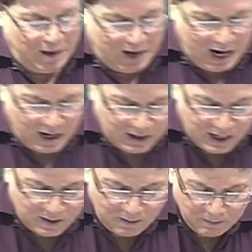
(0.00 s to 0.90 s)
and
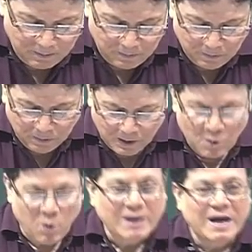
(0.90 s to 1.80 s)
then
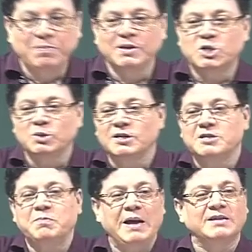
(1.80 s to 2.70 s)
what happens to the
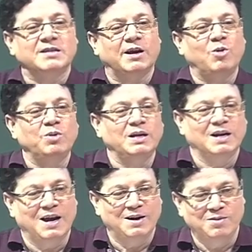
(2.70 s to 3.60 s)
space surrounding the
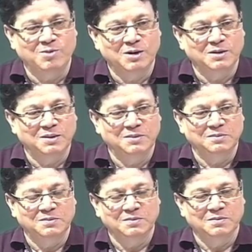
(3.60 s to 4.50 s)
chiral molecule?
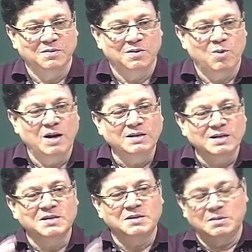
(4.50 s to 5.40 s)
What
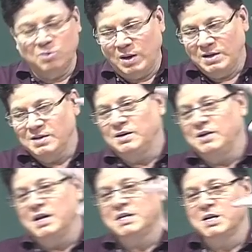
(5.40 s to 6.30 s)
is the
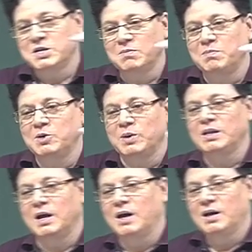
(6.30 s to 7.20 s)
relationship between
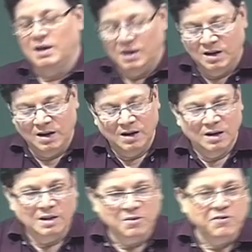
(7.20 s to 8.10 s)
the
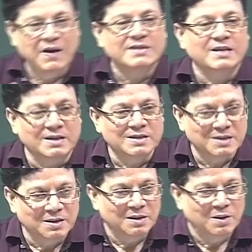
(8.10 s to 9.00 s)
faces
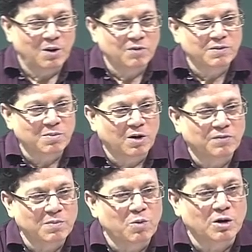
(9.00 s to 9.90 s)
of
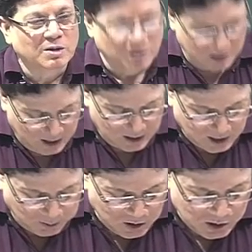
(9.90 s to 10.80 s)
a molecule?
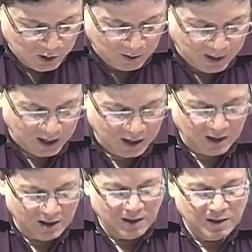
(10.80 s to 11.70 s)

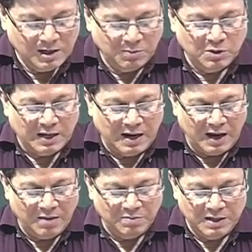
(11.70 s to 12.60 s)
Suppose I
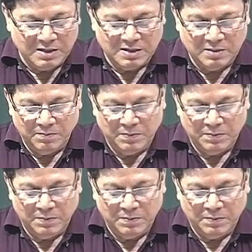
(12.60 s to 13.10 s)
have this